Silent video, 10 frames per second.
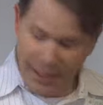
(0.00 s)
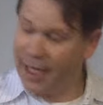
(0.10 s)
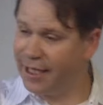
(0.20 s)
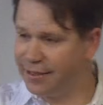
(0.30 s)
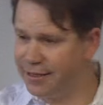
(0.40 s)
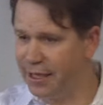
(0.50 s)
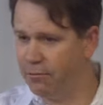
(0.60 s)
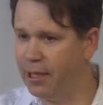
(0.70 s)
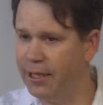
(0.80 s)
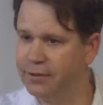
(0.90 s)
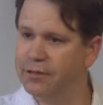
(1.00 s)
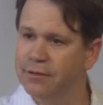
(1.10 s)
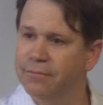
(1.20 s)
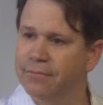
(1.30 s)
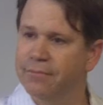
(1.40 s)
And as they went,
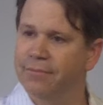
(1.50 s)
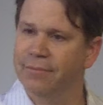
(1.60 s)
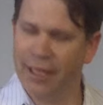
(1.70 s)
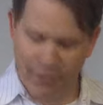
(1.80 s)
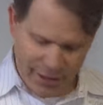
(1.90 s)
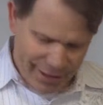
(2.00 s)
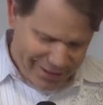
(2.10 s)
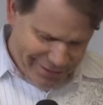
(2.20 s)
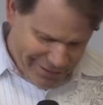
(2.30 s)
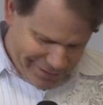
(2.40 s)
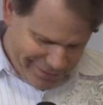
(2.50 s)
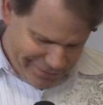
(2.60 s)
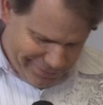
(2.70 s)
they were cleansed.